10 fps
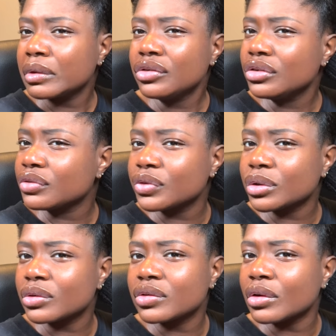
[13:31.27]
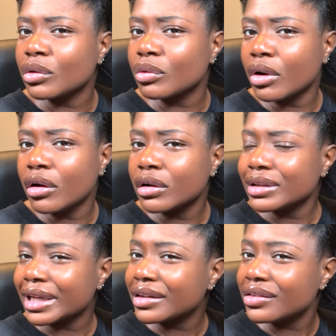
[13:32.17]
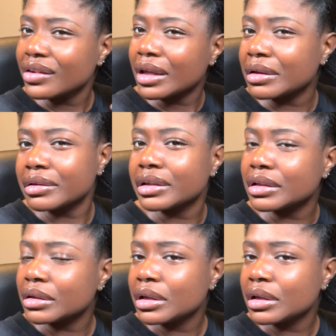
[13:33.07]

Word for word: This just feels so wrong, like detangling